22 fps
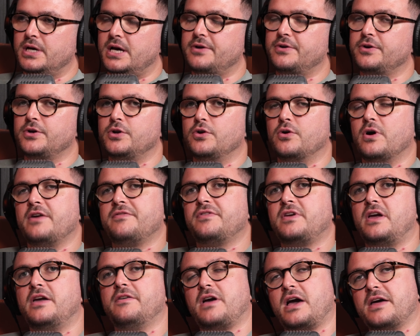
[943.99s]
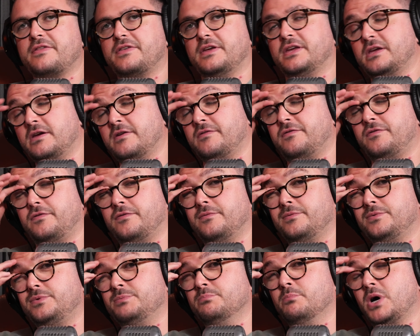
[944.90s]
You know, if I think if
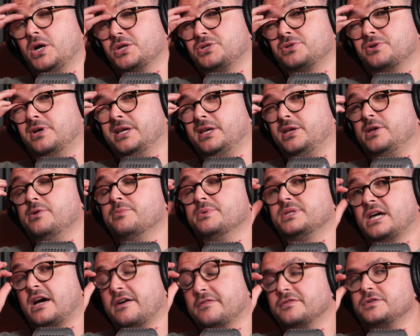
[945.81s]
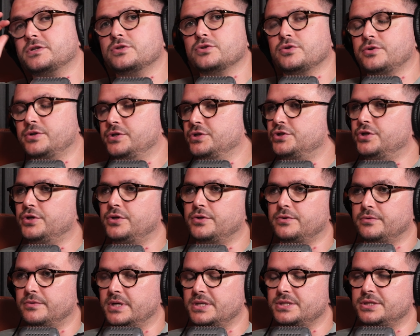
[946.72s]
much like you would have to do in
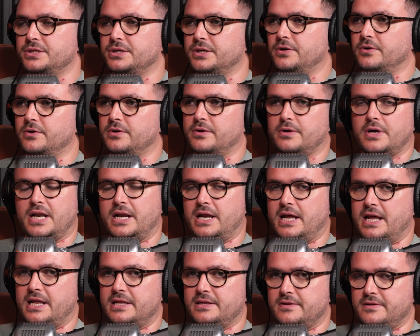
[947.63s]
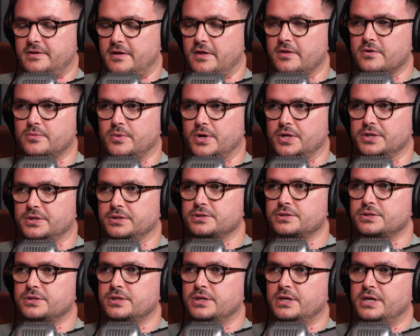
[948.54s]
Studio Ninja or in any of the other
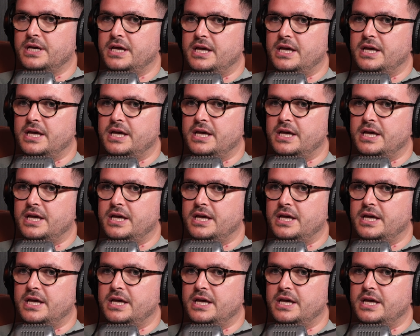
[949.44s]
ones,